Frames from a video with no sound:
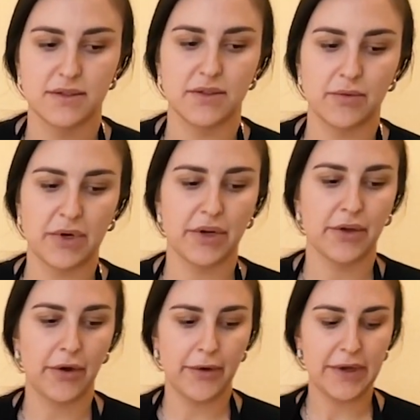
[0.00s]
You want
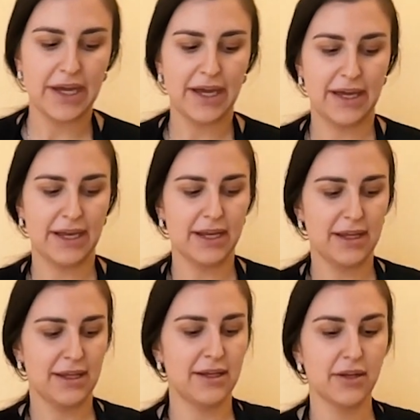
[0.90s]
to go ahead
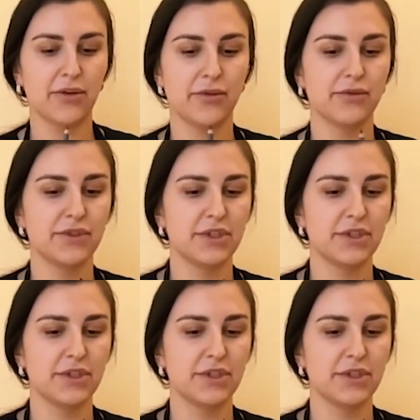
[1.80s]
and use